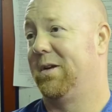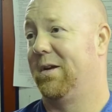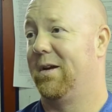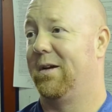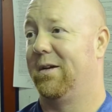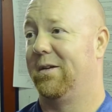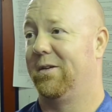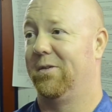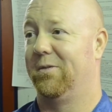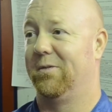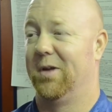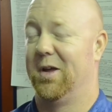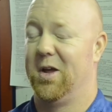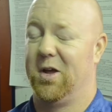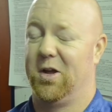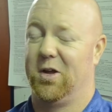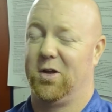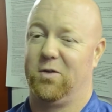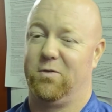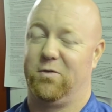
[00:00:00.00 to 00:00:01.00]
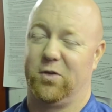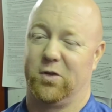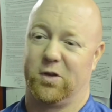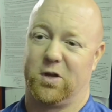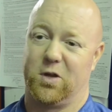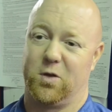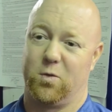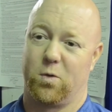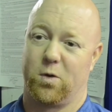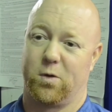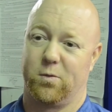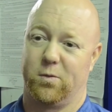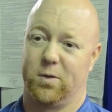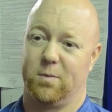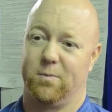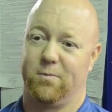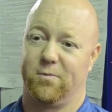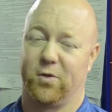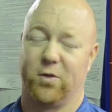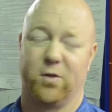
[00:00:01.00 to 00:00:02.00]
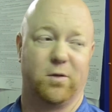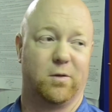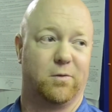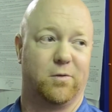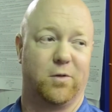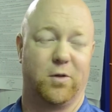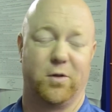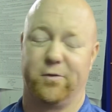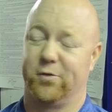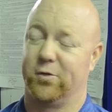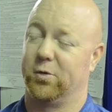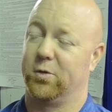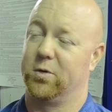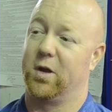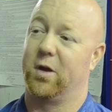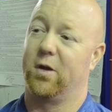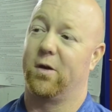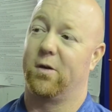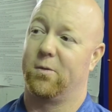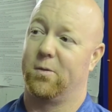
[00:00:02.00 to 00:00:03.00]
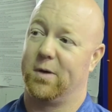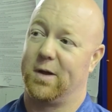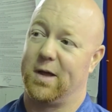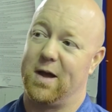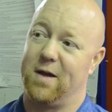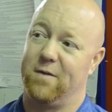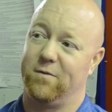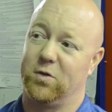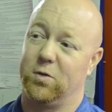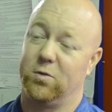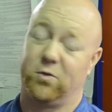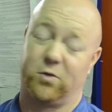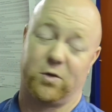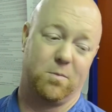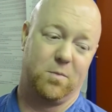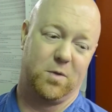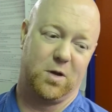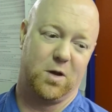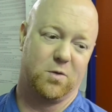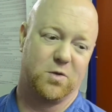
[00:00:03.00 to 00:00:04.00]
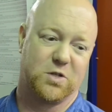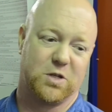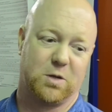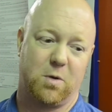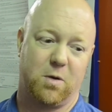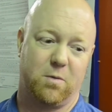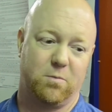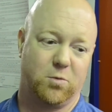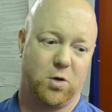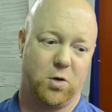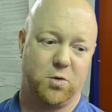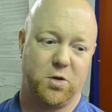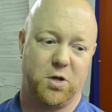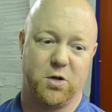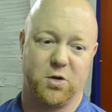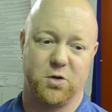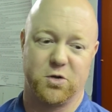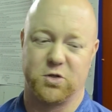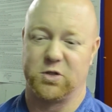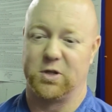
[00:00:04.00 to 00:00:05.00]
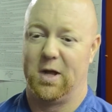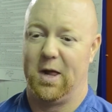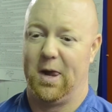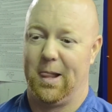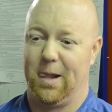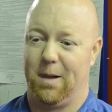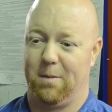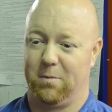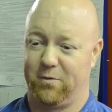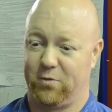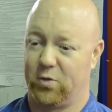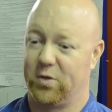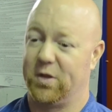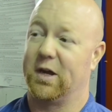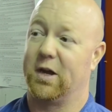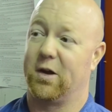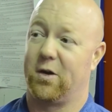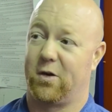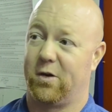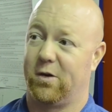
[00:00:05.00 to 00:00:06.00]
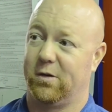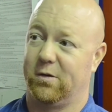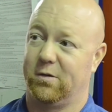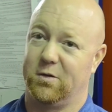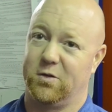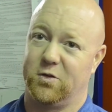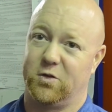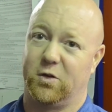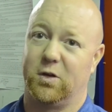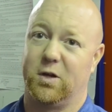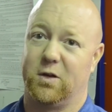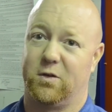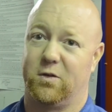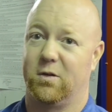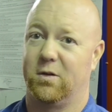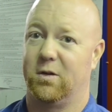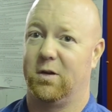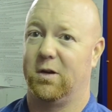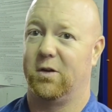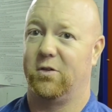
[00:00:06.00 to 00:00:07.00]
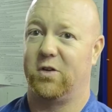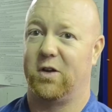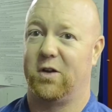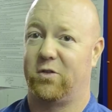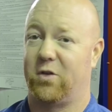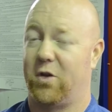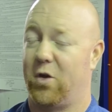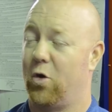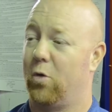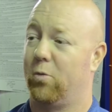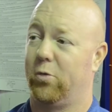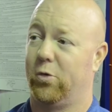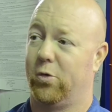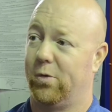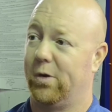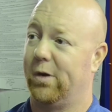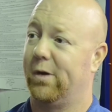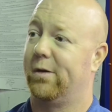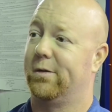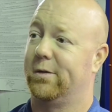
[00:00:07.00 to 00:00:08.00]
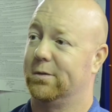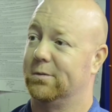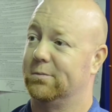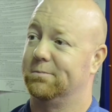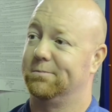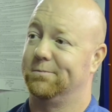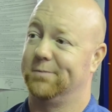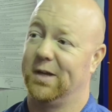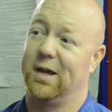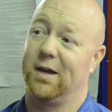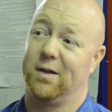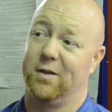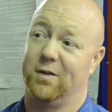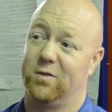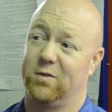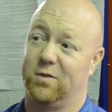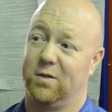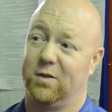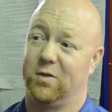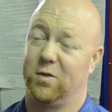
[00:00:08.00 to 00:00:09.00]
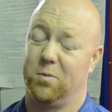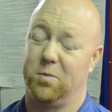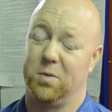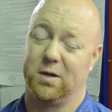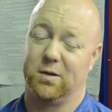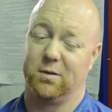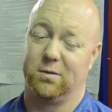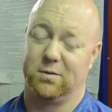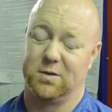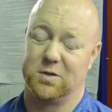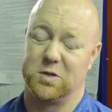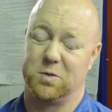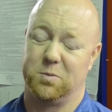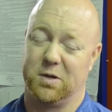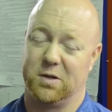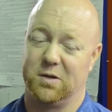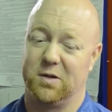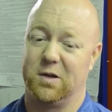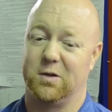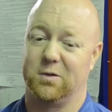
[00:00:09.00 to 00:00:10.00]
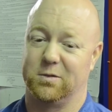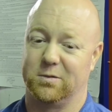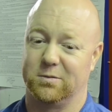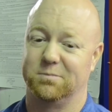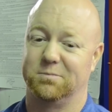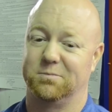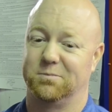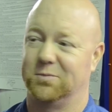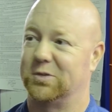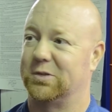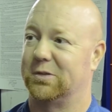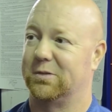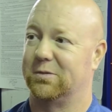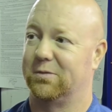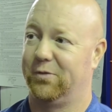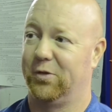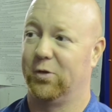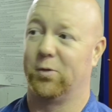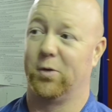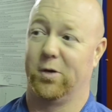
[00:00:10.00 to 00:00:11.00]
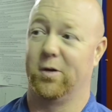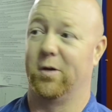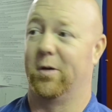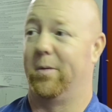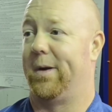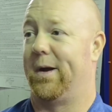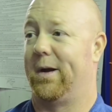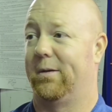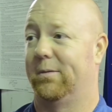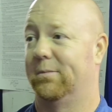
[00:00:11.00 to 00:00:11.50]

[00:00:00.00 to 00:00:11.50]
Yeah, you feel like you work with him for the full year or what have you. Some of them go years before they get hurt, so you get a chance to know him real well. And it's a big deal. So I feel really good about it.